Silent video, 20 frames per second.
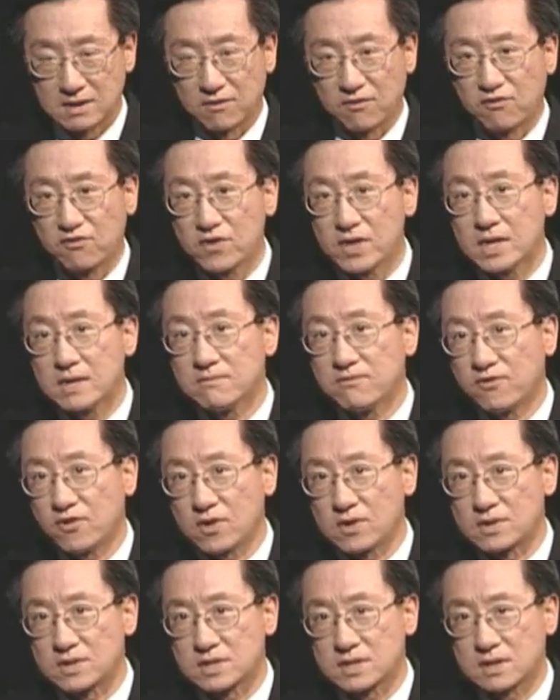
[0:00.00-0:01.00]
The Freedom
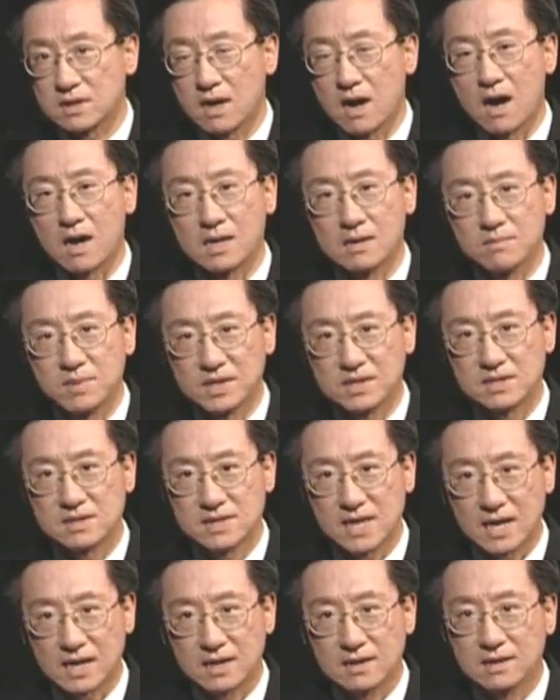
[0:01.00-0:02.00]
First, Olympic
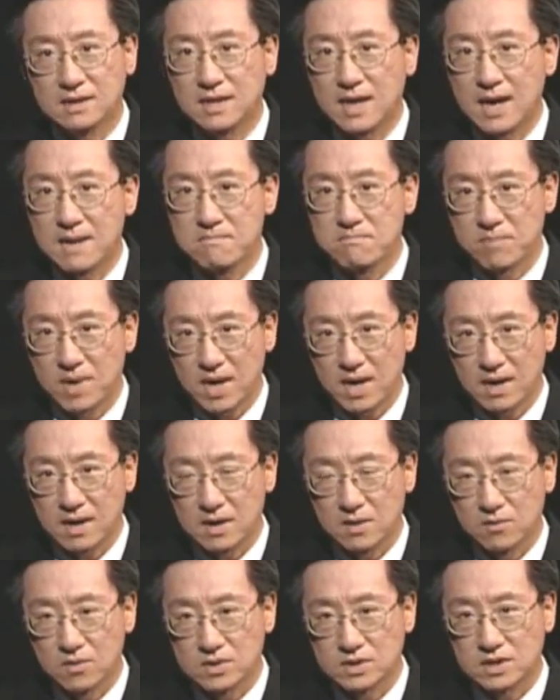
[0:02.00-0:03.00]
Second
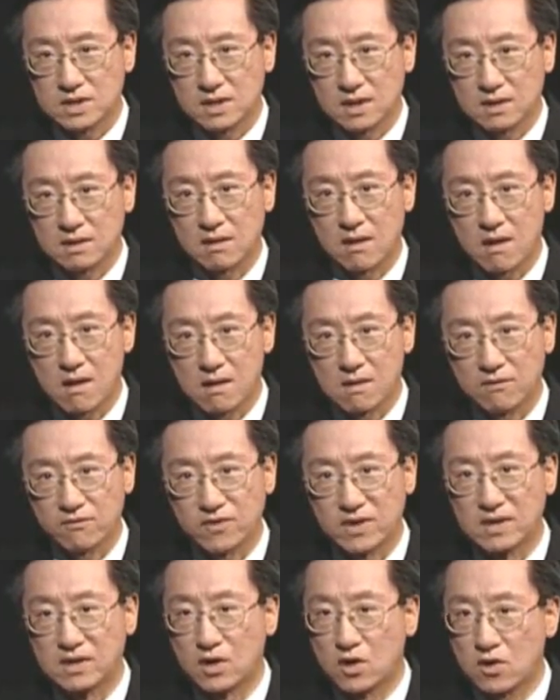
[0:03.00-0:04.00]
campaign was kicked
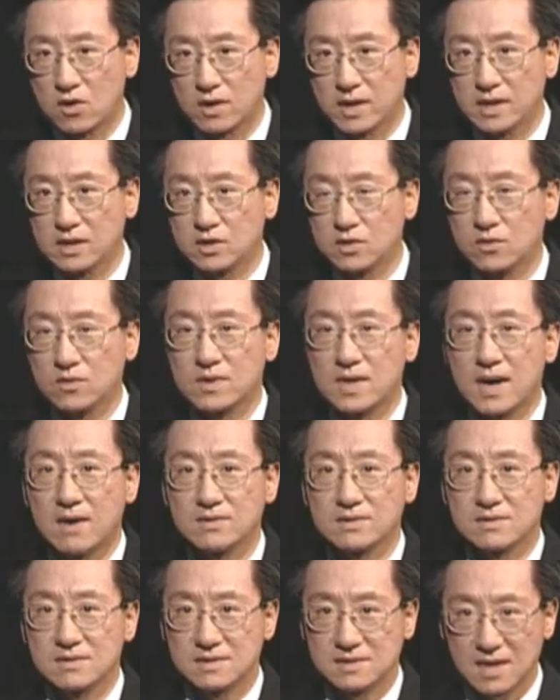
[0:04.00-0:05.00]
off in early
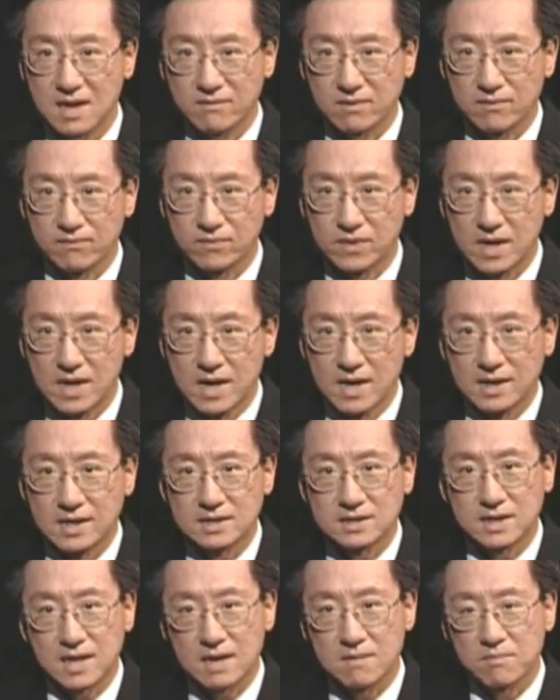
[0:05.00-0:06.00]
2007.
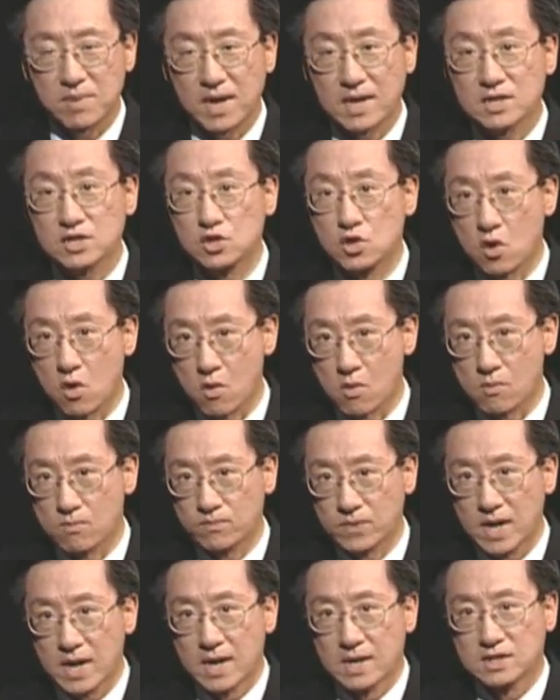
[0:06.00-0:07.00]
This campaign's
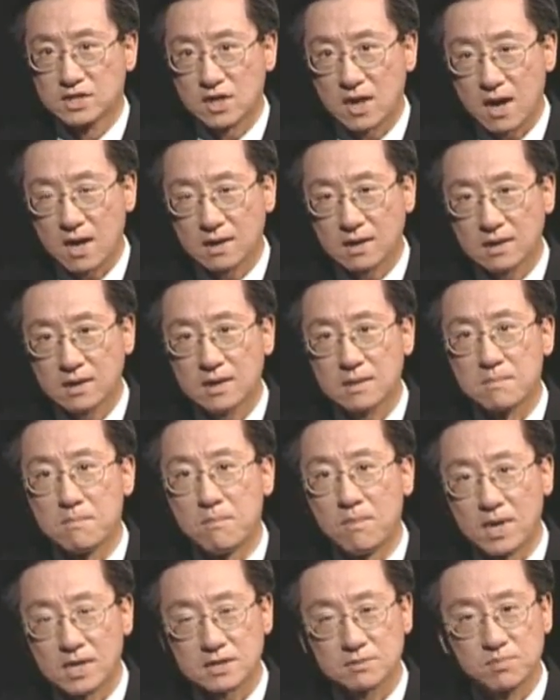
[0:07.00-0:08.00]
goal, China
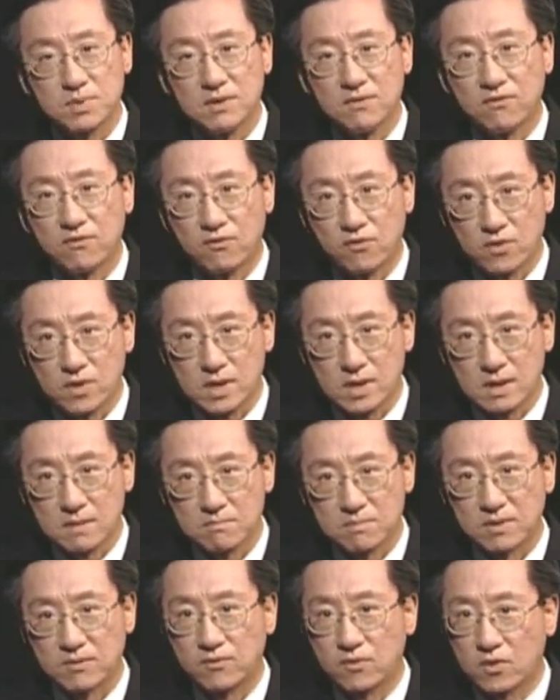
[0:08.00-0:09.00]
must be free
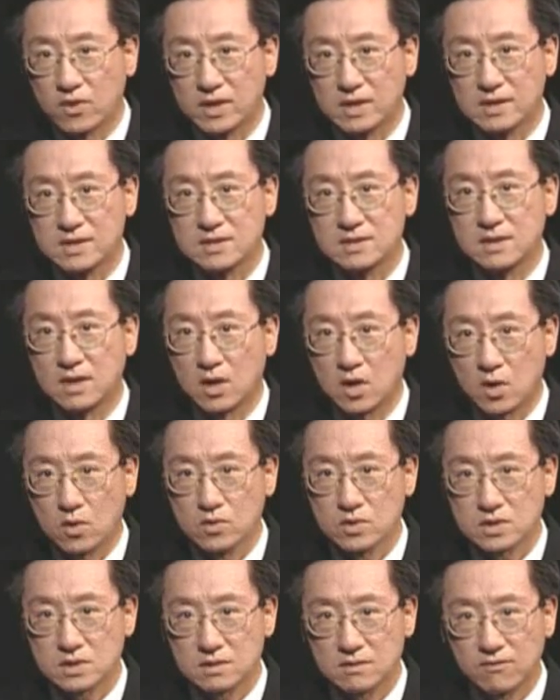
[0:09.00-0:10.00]
before it is the
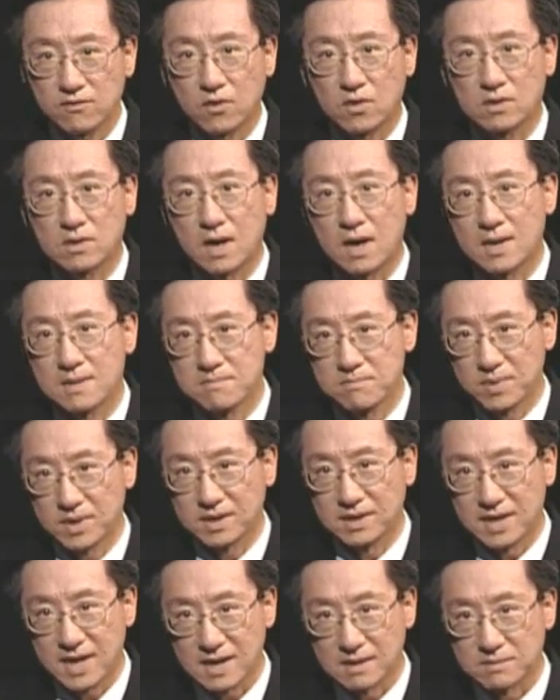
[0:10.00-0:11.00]
host for the
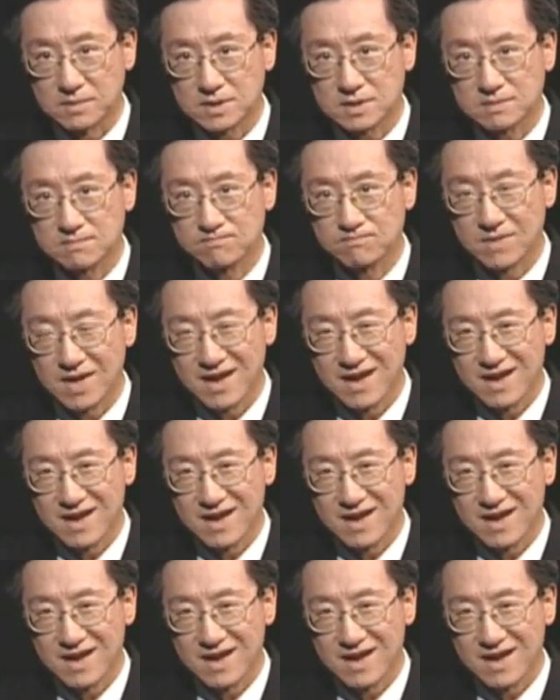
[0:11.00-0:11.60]
Olympic Games.